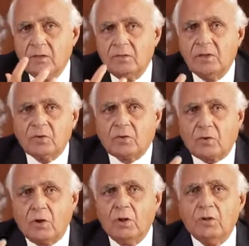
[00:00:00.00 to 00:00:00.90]
This
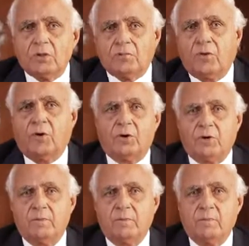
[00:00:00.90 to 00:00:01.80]
calls
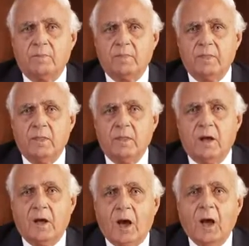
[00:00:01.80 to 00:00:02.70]
for
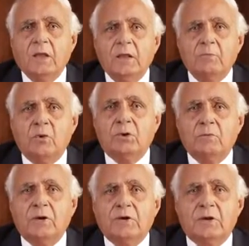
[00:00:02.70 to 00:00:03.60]
highly
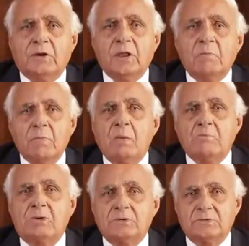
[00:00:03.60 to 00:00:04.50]
motivated team
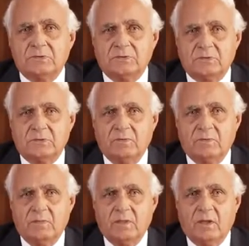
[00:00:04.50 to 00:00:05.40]
members
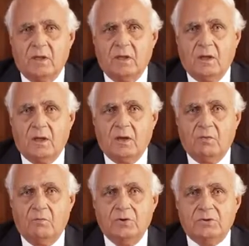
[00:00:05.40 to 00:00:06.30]

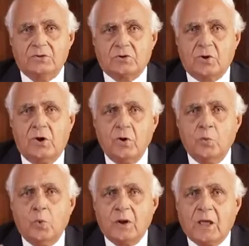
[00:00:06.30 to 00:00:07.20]
with
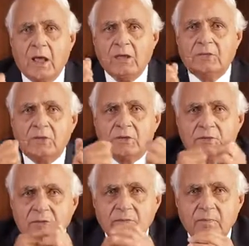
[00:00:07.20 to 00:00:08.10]
strong work
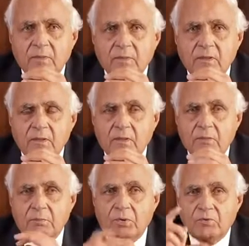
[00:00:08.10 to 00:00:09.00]
ethics,
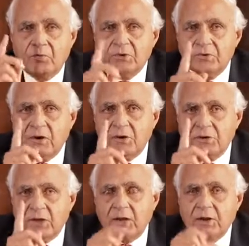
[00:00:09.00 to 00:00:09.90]
professional
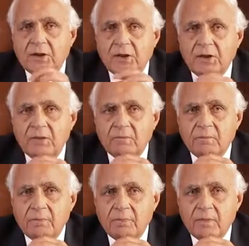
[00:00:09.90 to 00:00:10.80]
integrity,
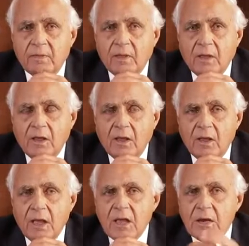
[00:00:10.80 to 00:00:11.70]

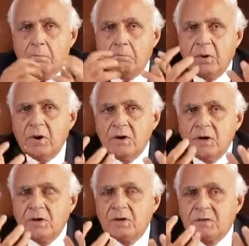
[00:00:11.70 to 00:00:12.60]
and a
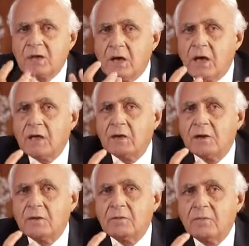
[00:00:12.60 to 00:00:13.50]
burning
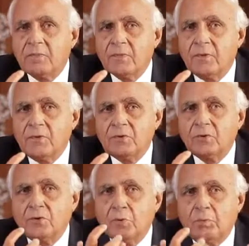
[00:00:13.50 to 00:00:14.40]
desire
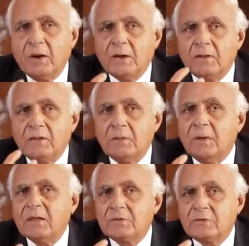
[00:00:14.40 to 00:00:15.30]
to do better than the
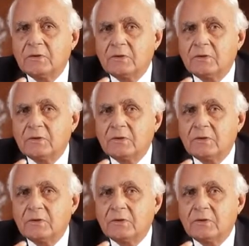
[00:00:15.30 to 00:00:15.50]
best.